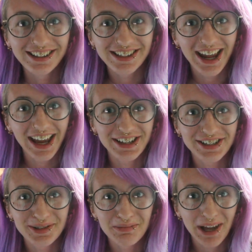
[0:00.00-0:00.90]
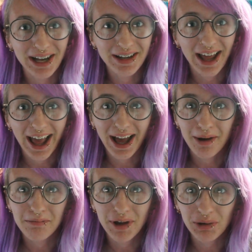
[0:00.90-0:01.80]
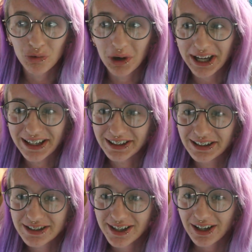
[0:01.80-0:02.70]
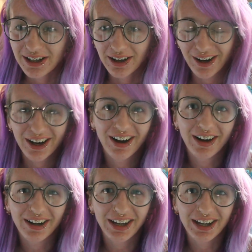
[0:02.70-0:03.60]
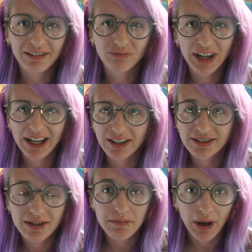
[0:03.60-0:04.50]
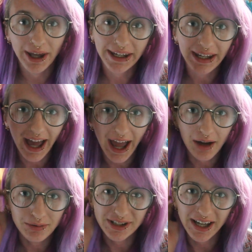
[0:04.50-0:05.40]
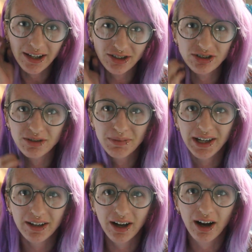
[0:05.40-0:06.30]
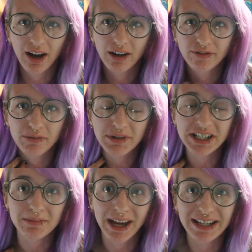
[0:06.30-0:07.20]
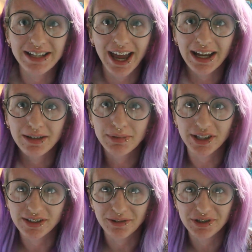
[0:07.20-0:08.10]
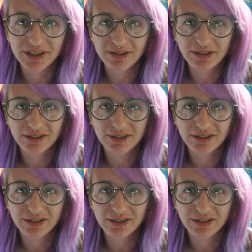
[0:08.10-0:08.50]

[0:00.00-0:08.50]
Today has been a bit weird. I realised that my hair was getting just a bit hard for me to maintain because I was